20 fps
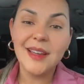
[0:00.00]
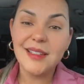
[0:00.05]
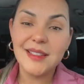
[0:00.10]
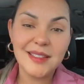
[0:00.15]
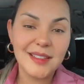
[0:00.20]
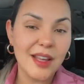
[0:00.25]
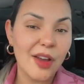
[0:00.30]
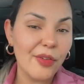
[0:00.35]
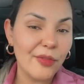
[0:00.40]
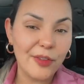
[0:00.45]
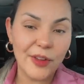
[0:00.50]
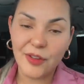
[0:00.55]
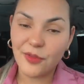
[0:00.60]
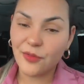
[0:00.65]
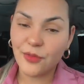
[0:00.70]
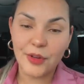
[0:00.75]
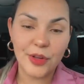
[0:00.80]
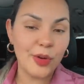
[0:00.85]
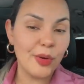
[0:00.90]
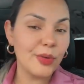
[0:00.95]

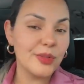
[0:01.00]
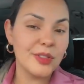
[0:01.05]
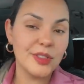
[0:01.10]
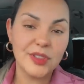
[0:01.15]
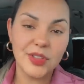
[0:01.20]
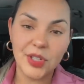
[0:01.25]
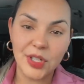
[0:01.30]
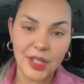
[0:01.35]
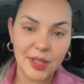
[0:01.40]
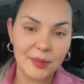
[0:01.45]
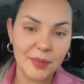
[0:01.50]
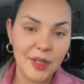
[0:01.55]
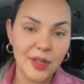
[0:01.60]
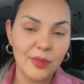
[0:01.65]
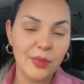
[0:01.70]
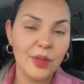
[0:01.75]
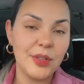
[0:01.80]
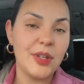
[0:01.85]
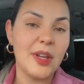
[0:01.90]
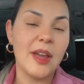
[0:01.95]
sulfate-free all the time
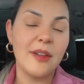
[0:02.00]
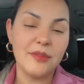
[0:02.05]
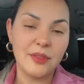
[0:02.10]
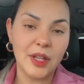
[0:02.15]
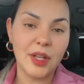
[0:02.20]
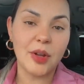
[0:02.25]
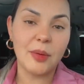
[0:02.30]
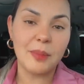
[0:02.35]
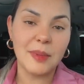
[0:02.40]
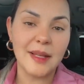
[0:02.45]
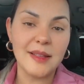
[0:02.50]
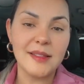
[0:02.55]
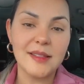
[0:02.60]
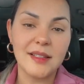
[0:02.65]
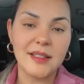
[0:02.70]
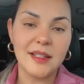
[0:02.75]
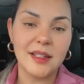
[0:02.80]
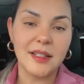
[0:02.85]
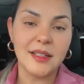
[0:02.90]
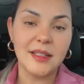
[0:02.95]
when you have
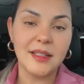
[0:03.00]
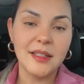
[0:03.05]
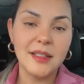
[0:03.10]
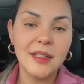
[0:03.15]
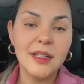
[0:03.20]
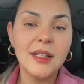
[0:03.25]
nanoplasty done.